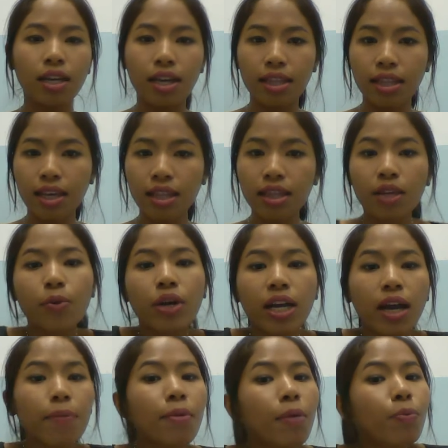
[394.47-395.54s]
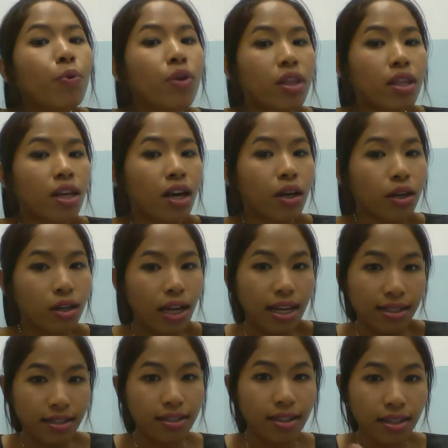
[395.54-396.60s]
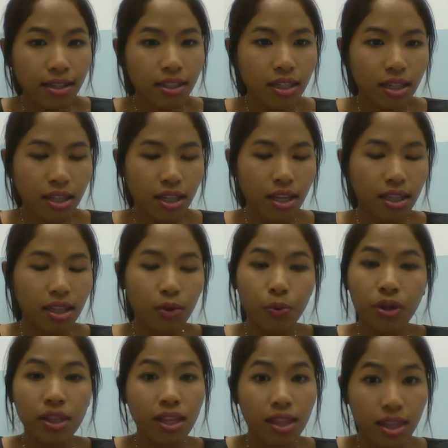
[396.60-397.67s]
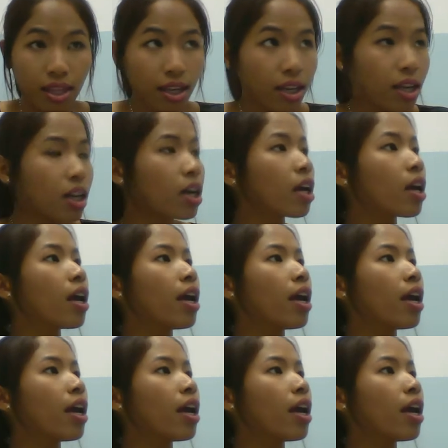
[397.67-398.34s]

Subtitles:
And then they will come up with their answers, the way they think.